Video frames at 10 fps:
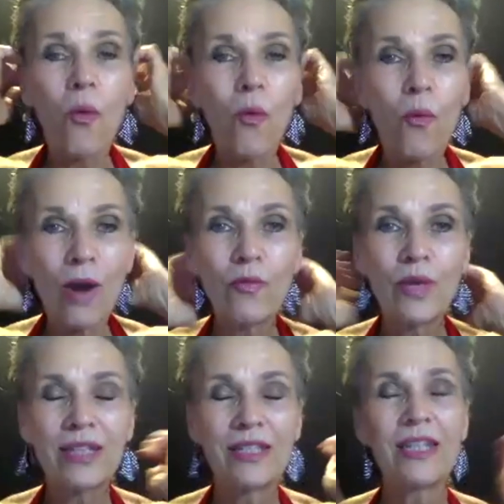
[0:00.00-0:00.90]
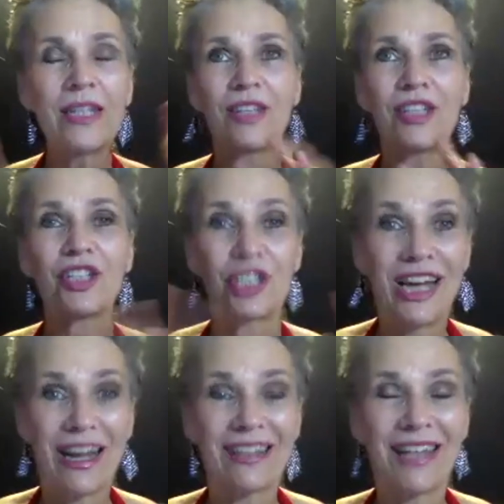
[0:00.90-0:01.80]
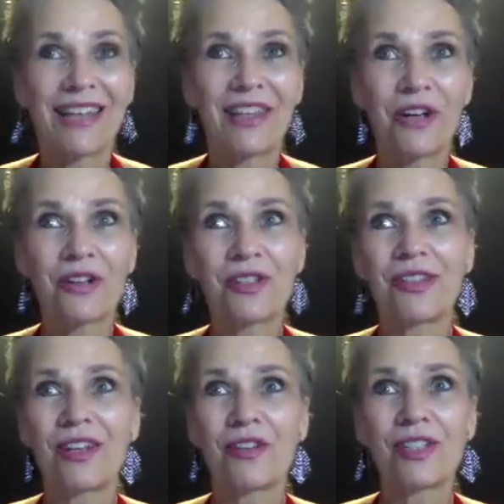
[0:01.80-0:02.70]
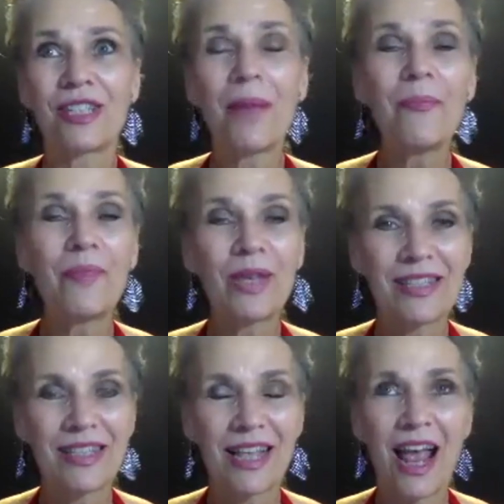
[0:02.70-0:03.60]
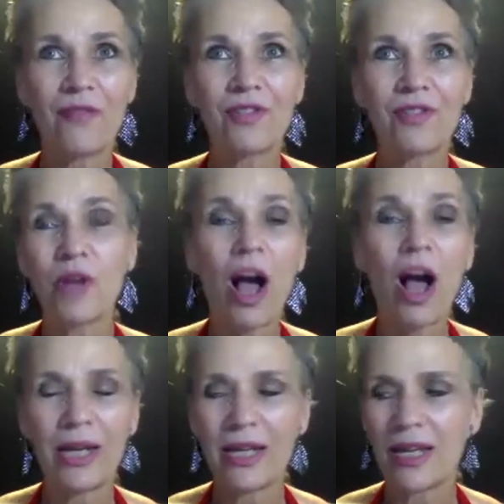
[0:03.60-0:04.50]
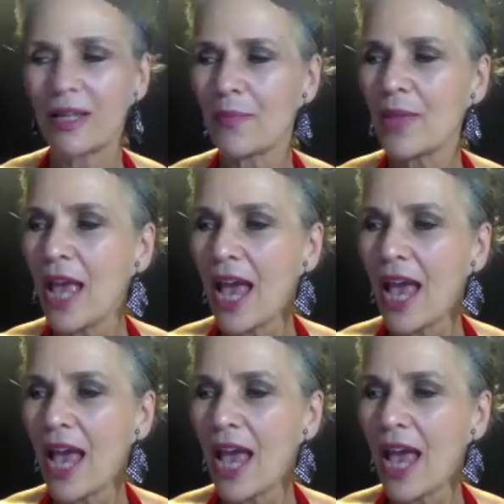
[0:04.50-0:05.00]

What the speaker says: When we did the shtick, like there's some pieces that have some comedy in them.